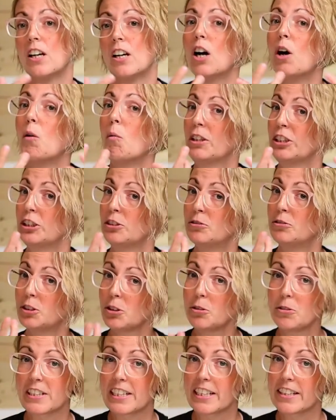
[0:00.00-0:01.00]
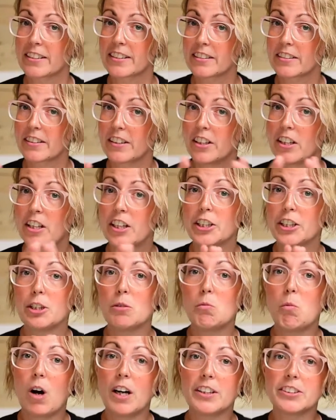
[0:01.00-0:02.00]
When you do this, you
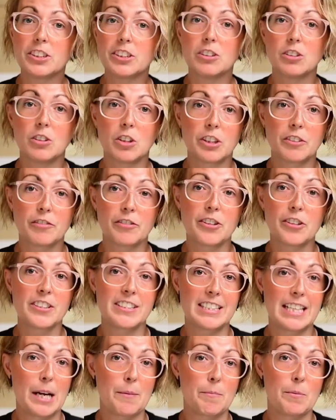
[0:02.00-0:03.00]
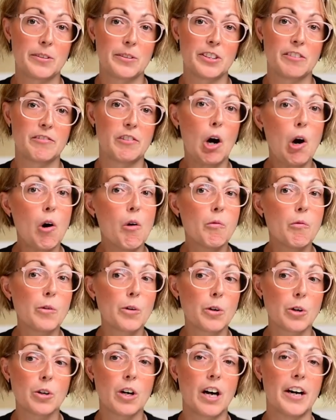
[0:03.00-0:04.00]
want to look for examples of over
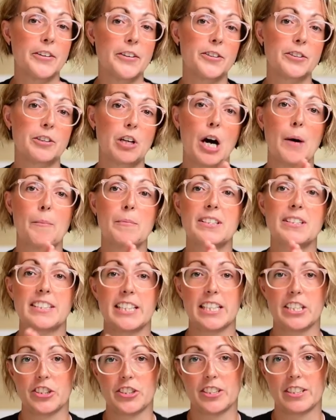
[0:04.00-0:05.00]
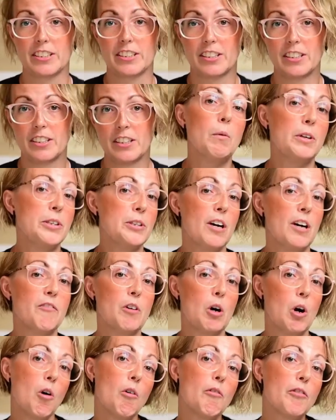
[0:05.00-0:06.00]
or under compensation. When you have
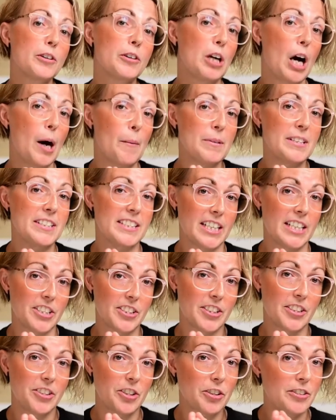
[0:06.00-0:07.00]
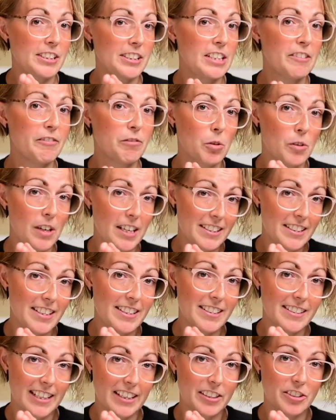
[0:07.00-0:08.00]
overcompensation, you'll see fluorescent
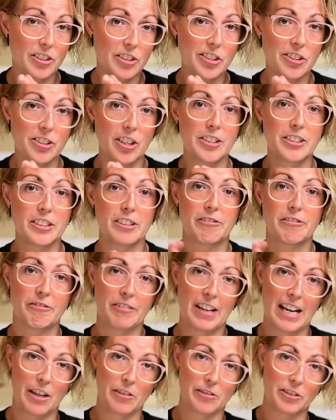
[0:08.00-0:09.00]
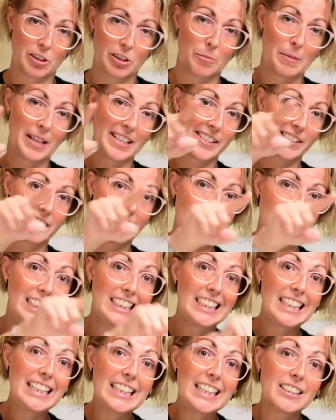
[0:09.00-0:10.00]
signals start to frown, so basically
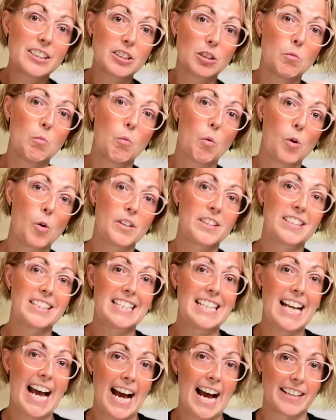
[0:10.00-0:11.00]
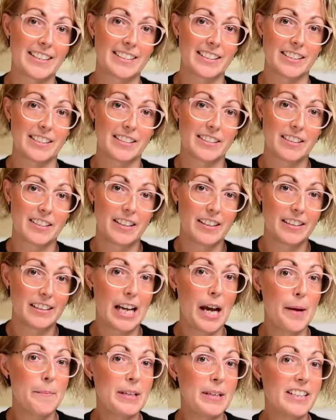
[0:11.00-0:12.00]
lean towards the axis.
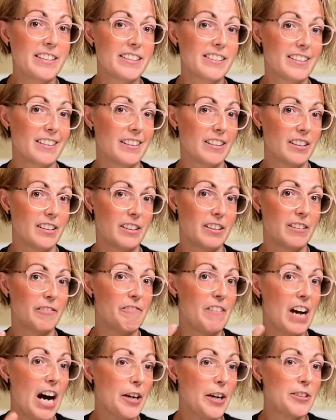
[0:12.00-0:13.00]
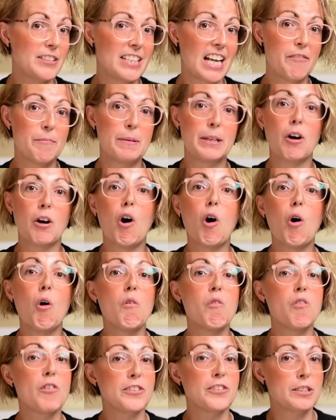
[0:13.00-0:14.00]
That means the values have been
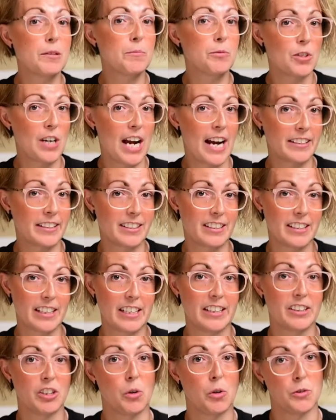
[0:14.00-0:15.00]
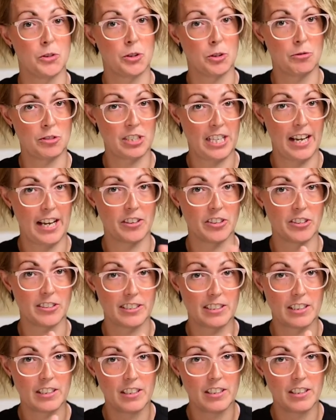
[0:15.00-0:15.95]
over subtracted in those two channels.